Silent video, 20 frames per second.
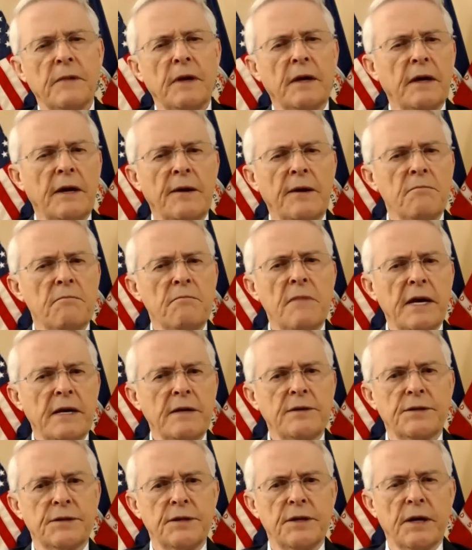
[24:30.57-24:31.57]
an
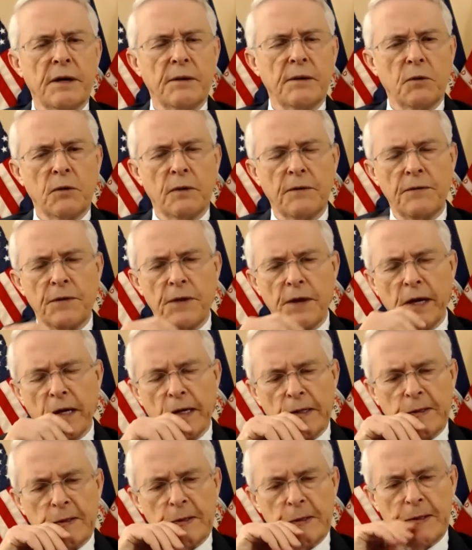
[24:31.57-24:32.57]
immense number of
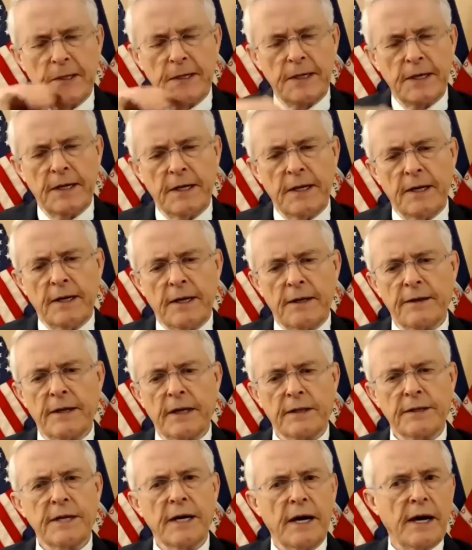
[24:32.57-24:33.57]
things
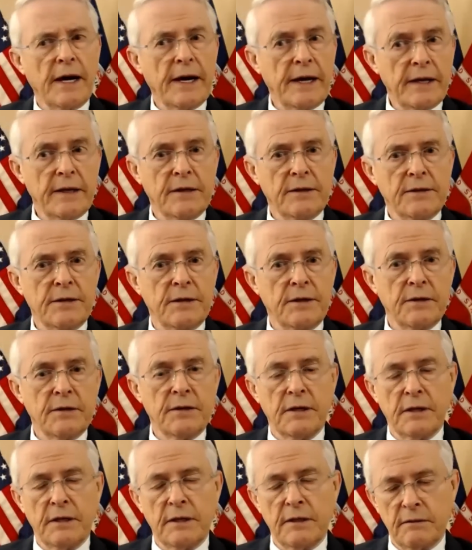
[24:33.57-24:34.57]
that tie into
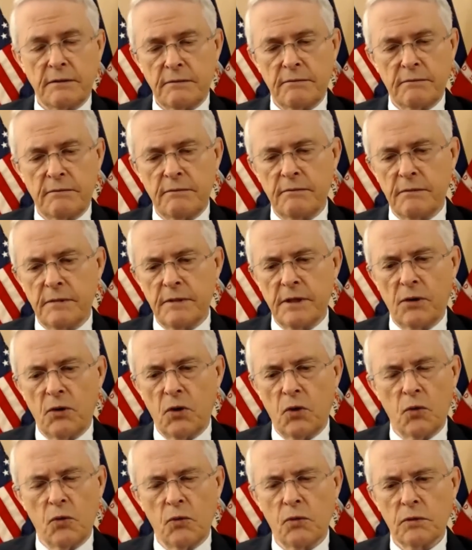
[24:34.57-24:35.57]
the
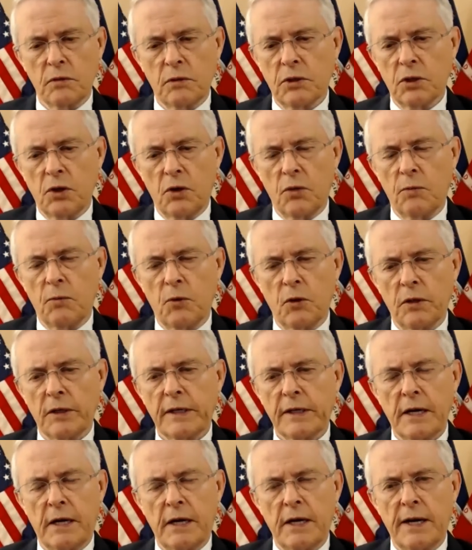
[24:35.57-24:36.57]
whole global
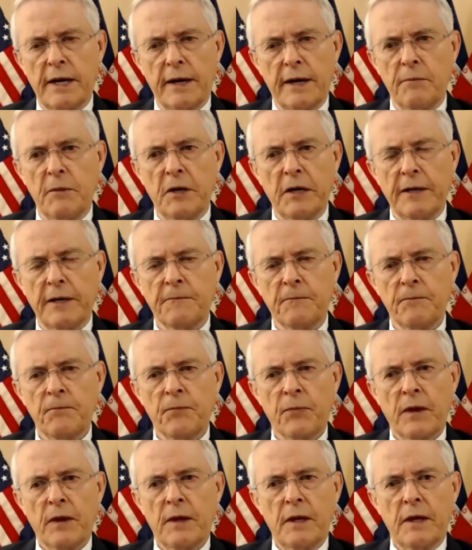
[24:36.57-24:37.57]
economy.
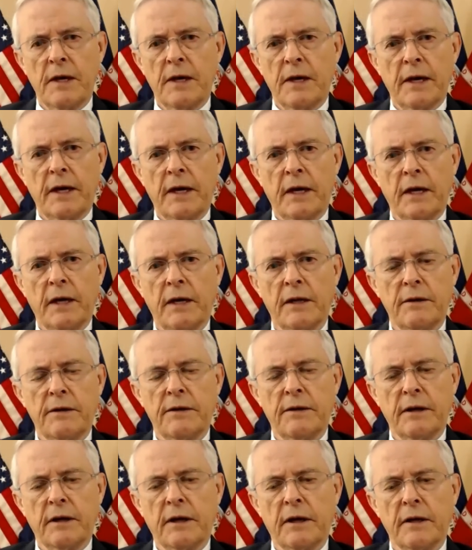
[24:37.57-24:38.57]

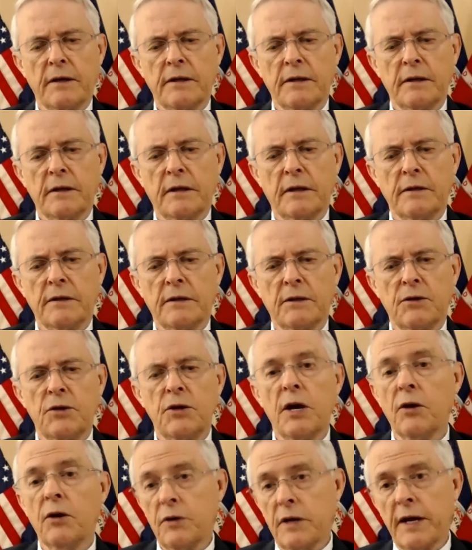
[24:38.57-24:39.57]
And
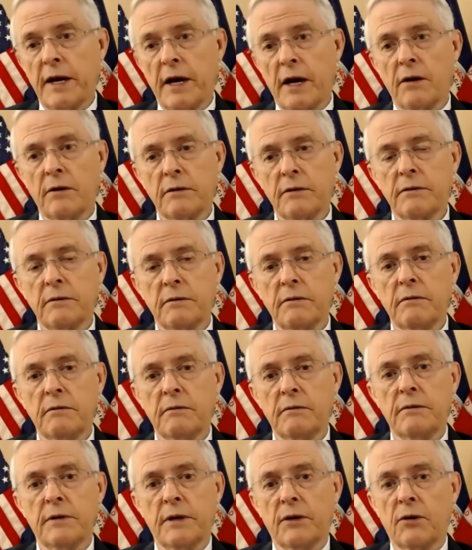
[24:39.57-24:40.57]
no doubt
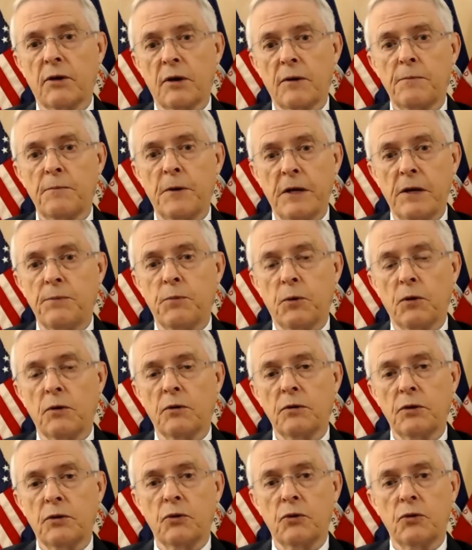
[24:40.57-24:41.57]
there are
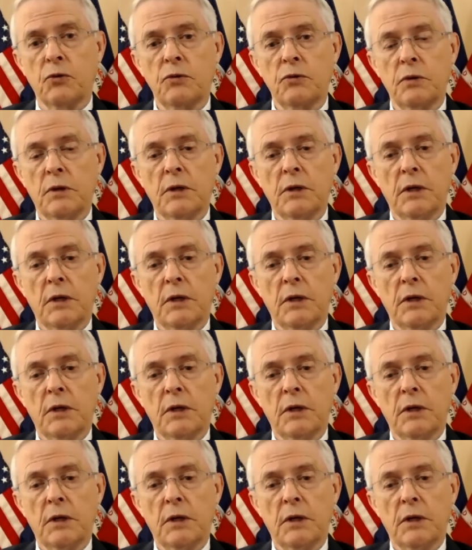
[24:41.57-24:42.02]
people who